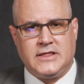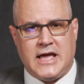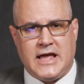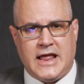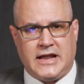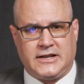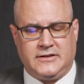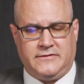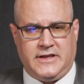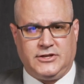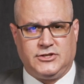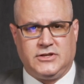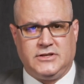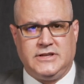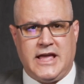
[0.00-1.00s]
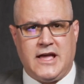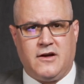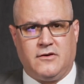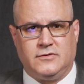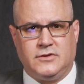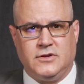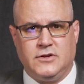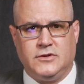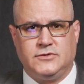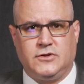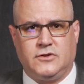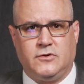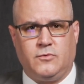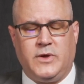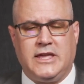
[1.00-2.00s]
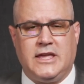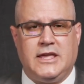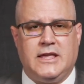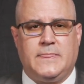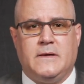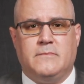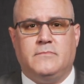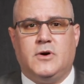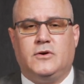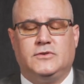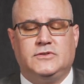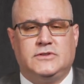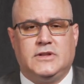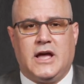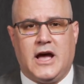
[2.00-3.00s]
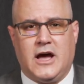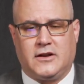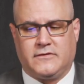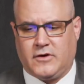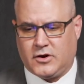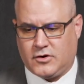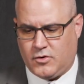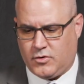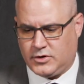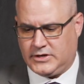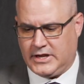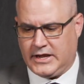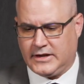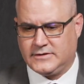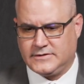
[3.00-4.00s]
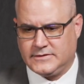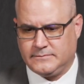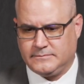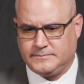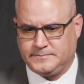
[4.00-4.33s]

that activation down so that we can get the most out of our cortex.